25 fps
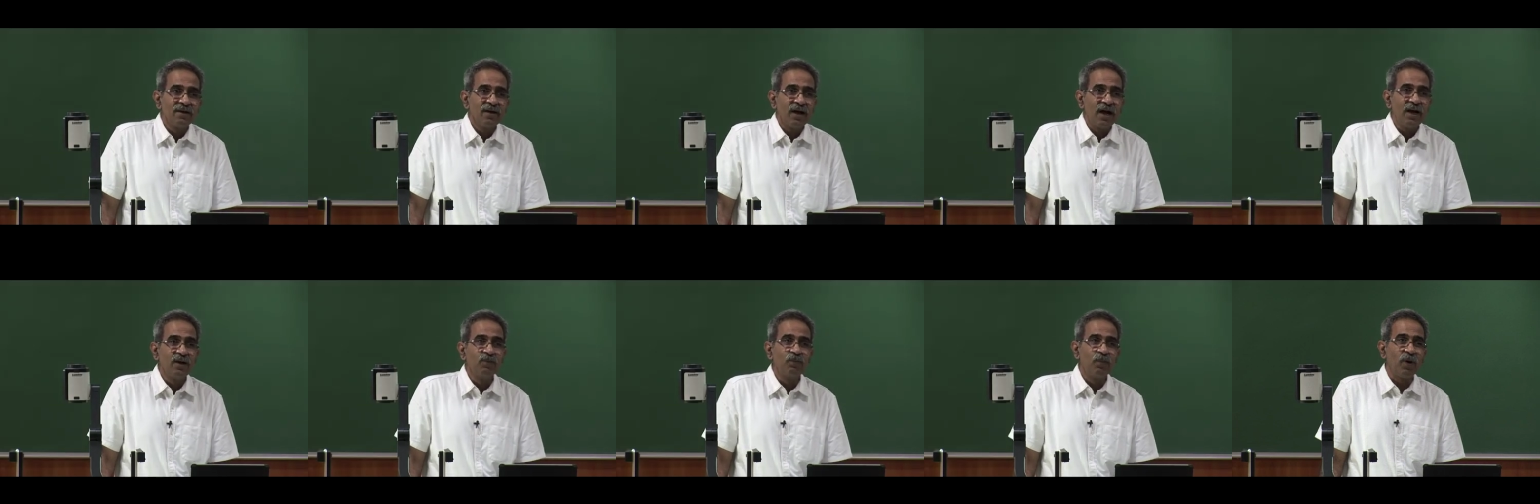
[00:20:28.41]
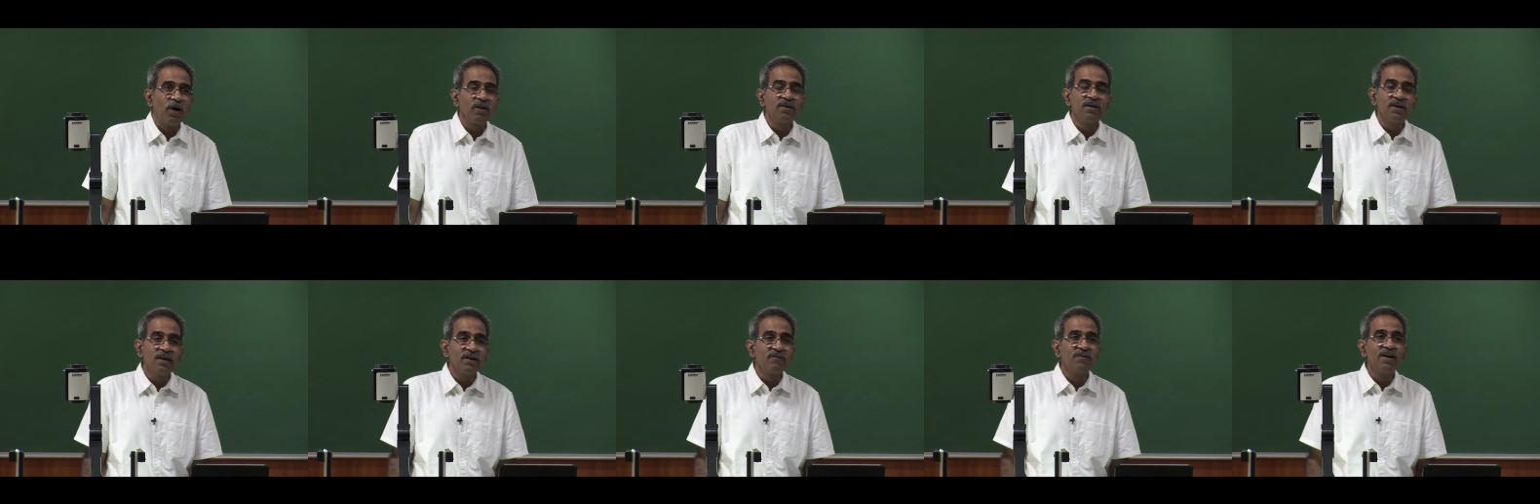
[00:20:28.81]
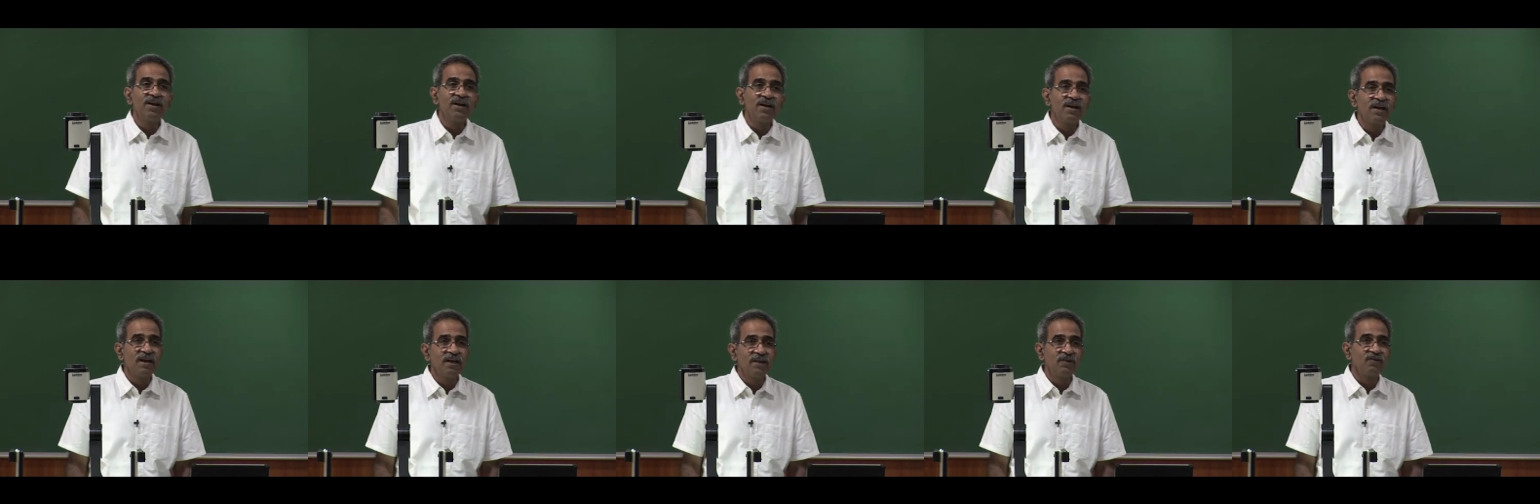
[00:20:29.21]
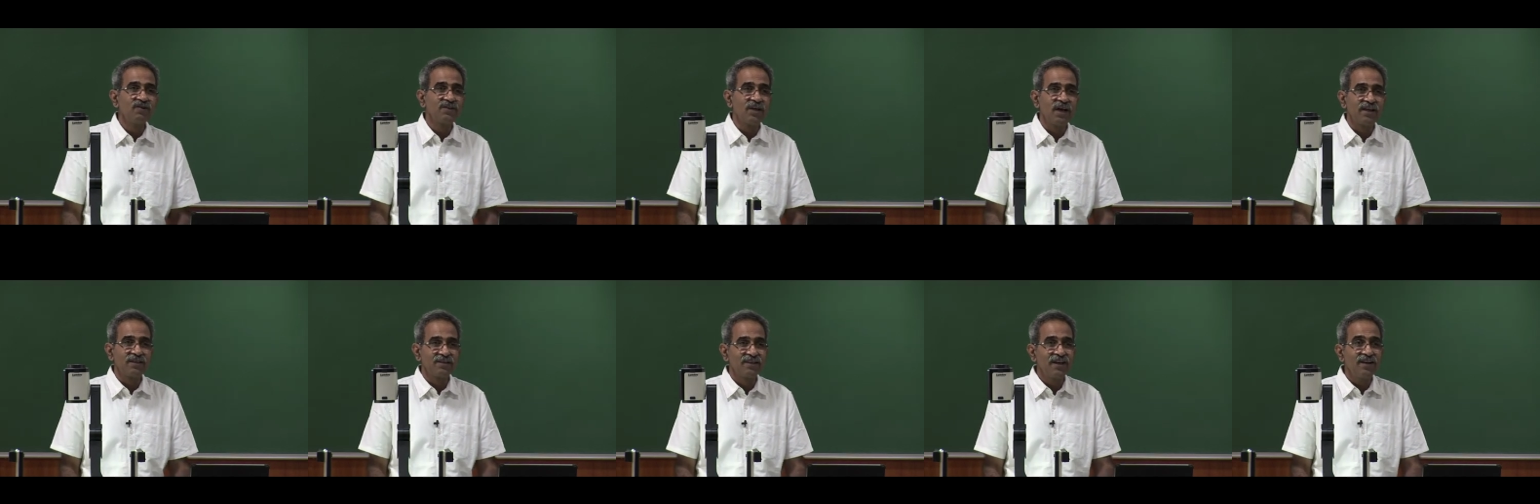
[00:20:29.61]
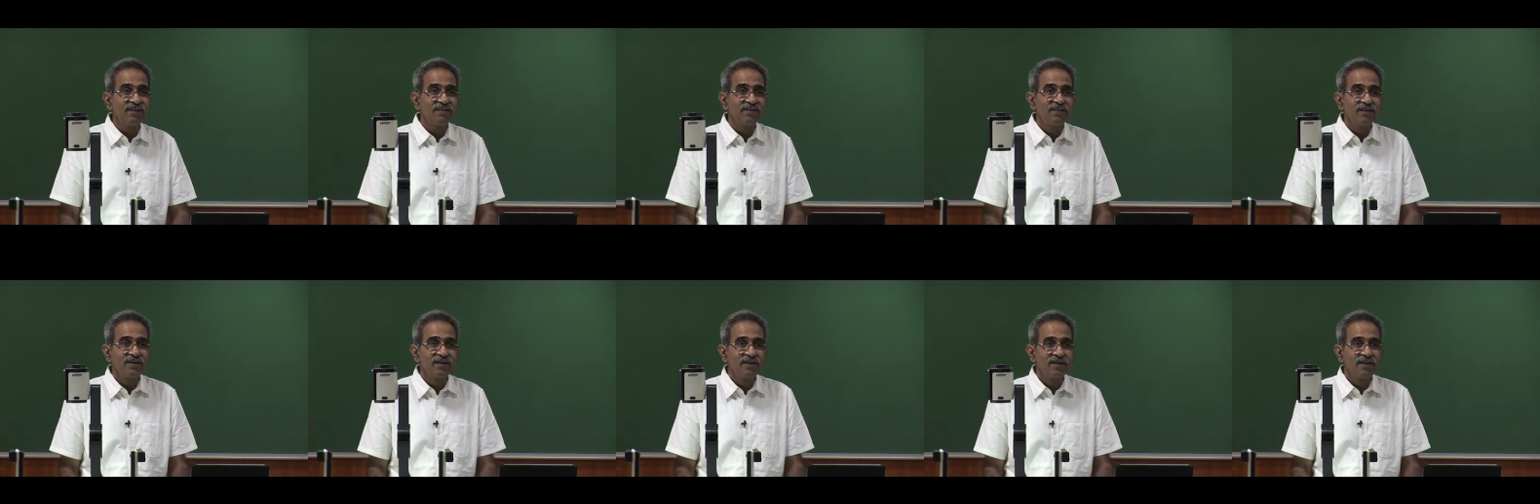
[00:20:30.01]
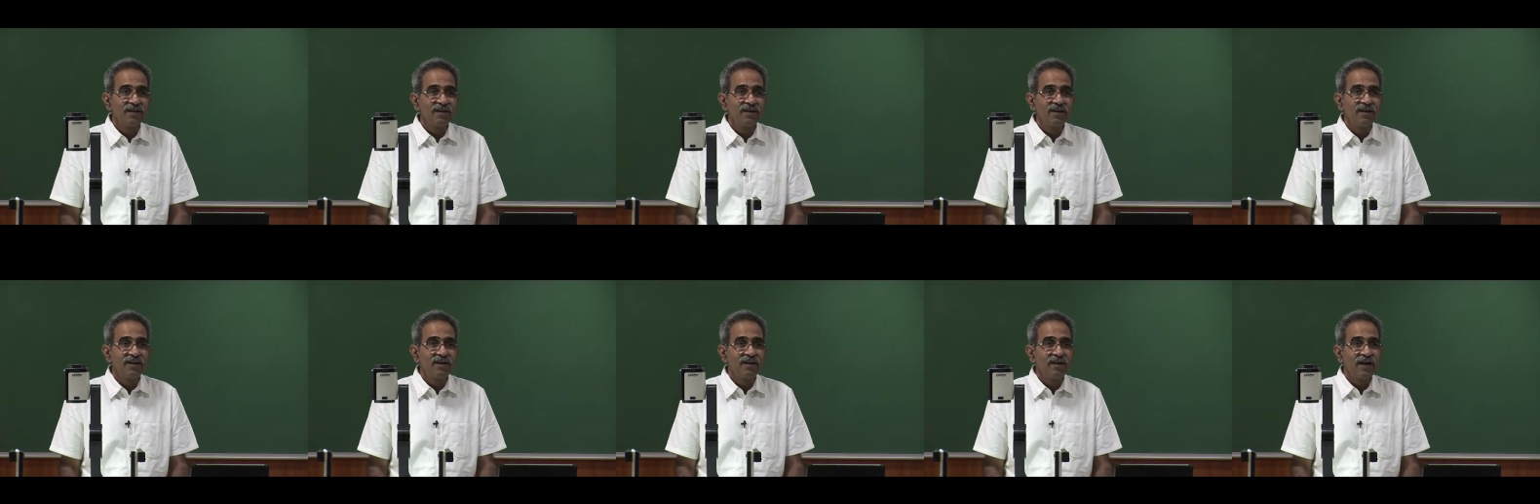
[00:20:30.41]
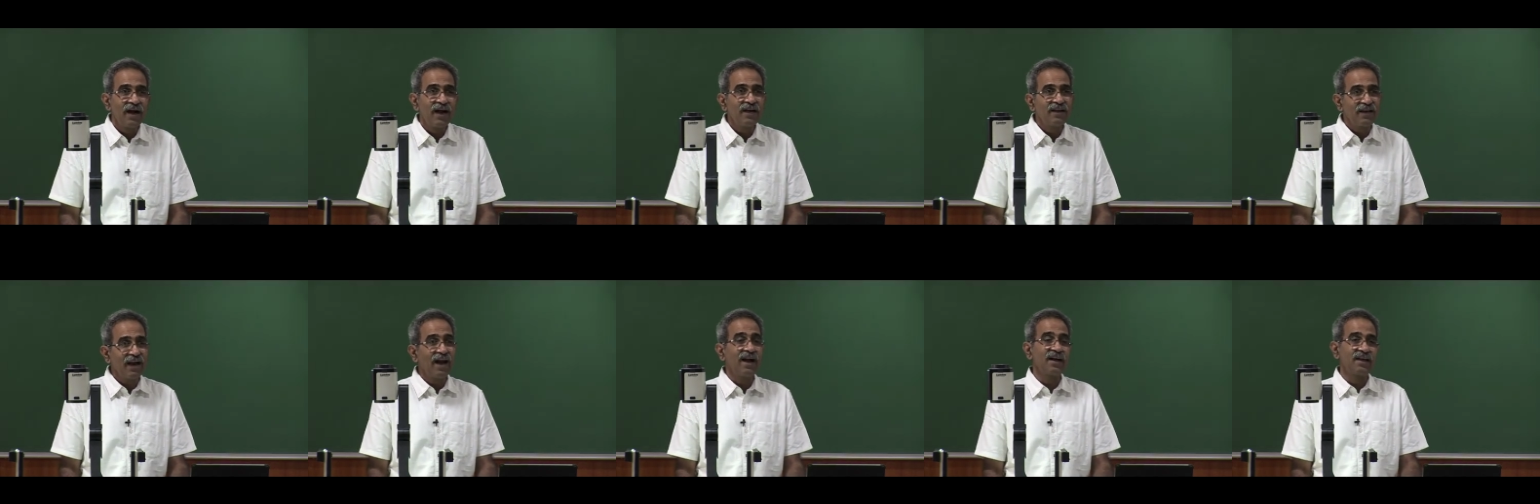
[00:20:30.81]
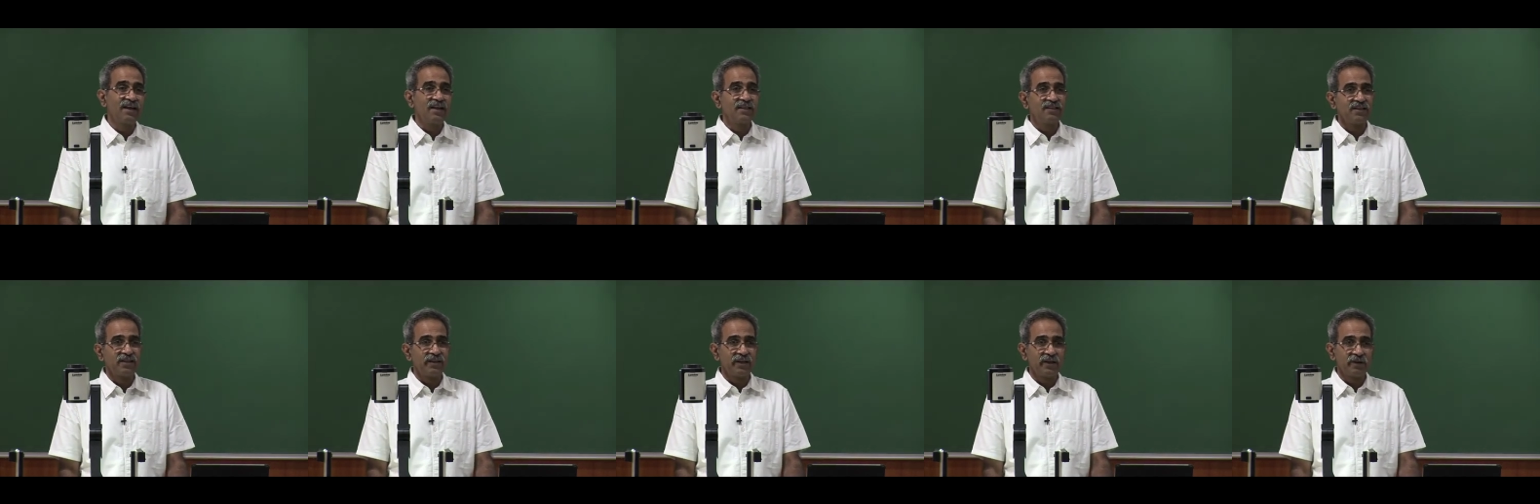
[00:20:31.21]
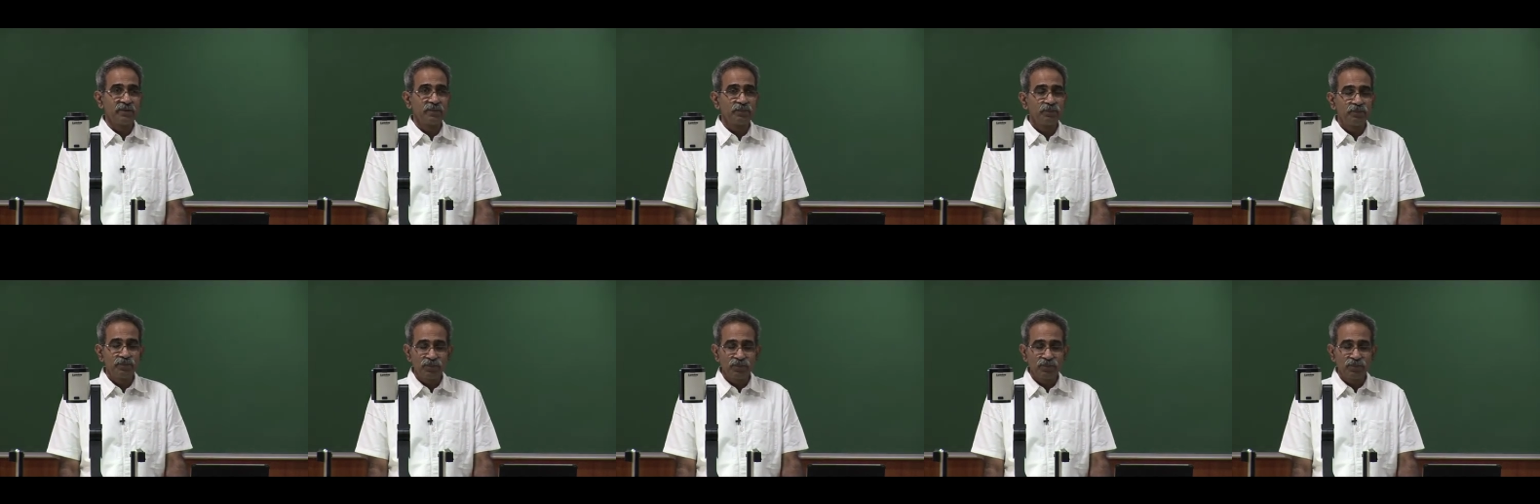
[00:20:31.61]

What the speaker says: and positive and negative charges attract each other.